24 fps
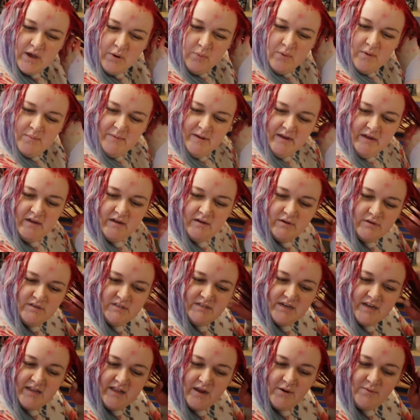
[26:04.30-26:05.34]
that we'll be
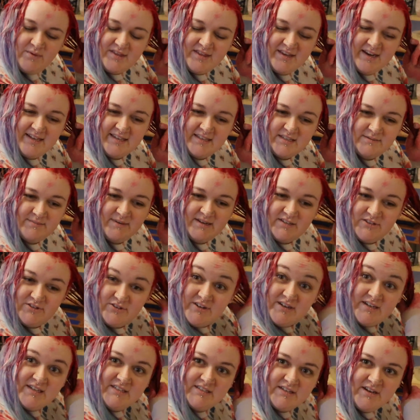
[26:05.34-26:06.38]
dealing with next
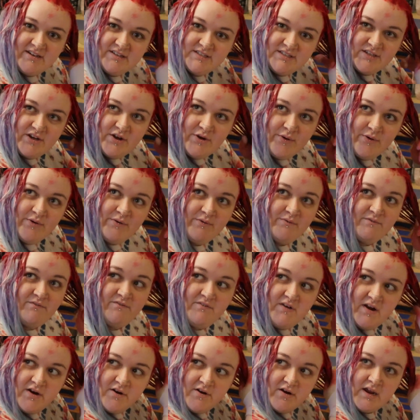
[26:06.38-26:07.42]
semester is also
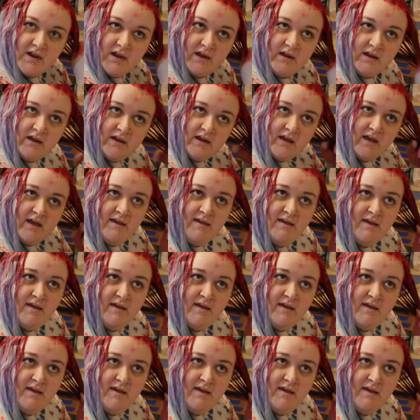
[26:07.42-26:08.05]
very